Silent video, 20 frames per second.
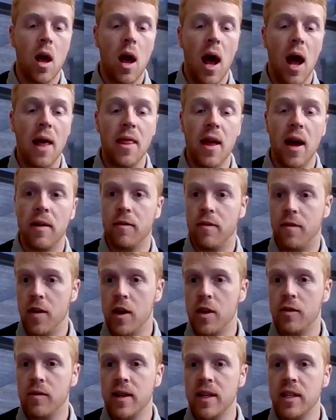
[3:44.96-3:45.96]
And then
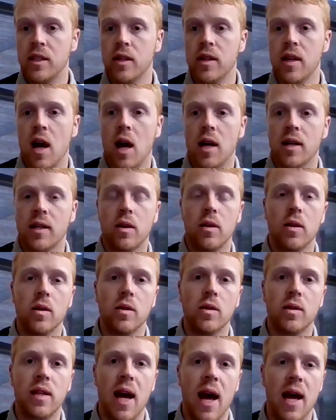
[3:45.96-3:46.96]
further into the
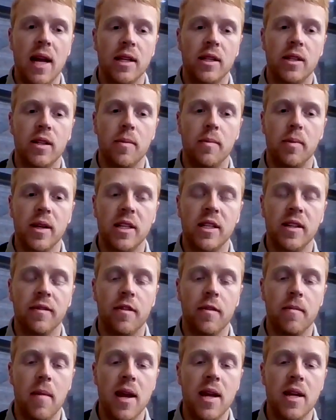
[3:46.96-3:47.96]
articles and to the breach
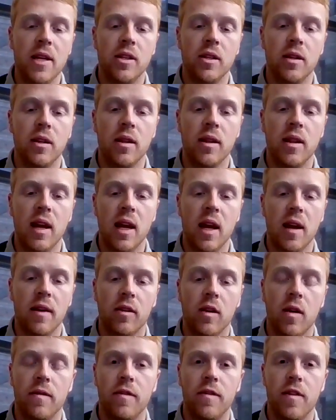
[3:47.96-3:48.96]
information, they have
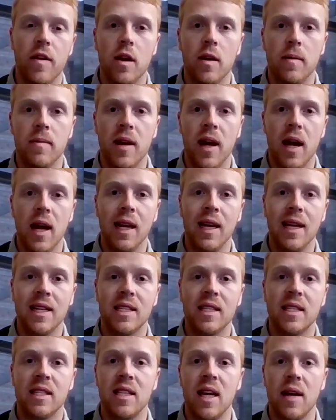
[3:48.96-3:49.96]
confirmed that at
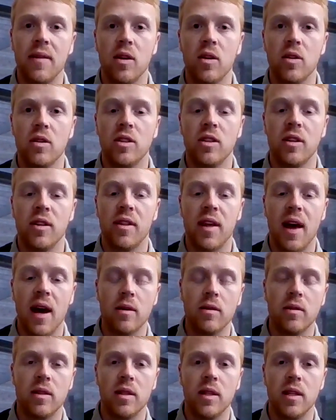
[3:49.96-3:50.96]
least
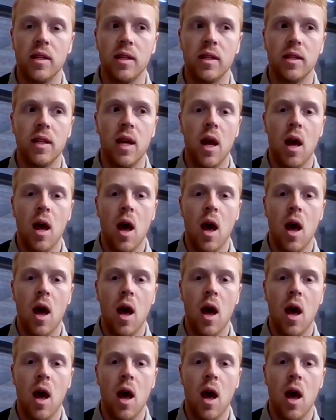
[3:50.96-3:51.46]
700,000